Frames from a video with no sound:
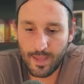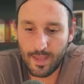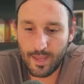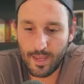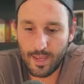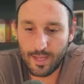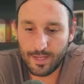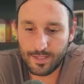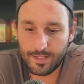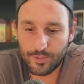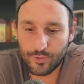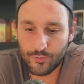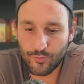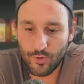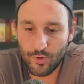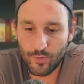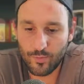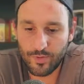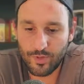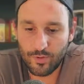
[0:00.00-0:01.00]
and
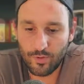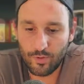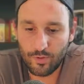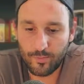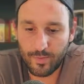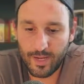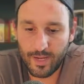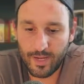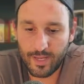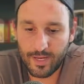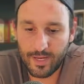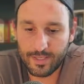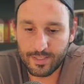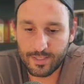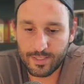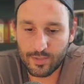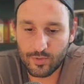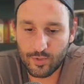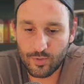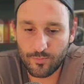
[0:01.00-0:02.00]
disrobe the old man as
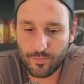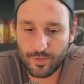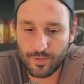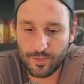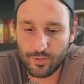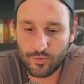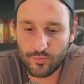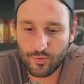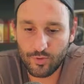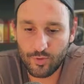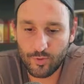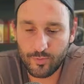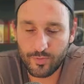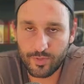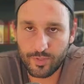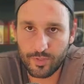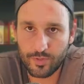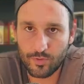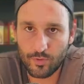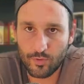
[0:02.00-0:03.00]
a serpent disrobes
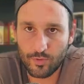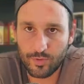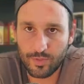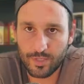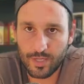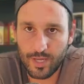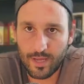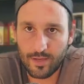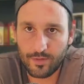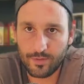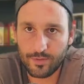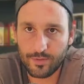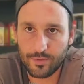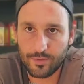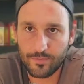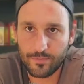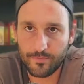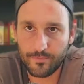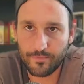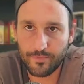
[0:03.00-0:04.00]
its old
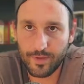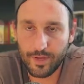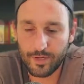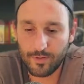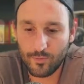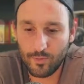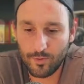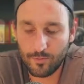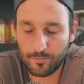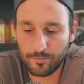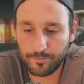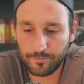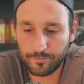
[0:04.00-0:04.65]
scales, end quote.